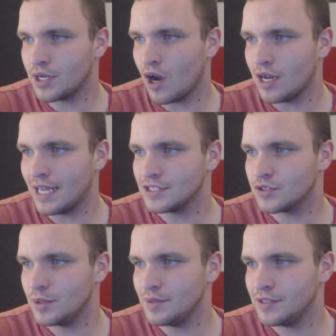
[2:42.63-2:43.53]
pecan ice
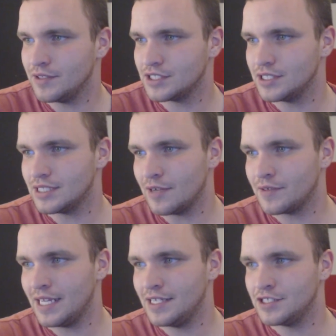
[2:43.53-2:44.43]
cream and delicious
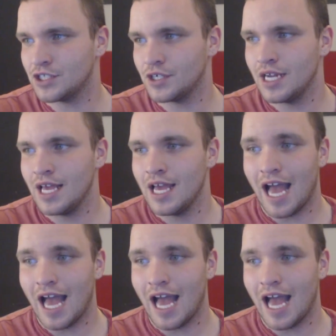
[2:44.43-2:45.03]
everyday dessert.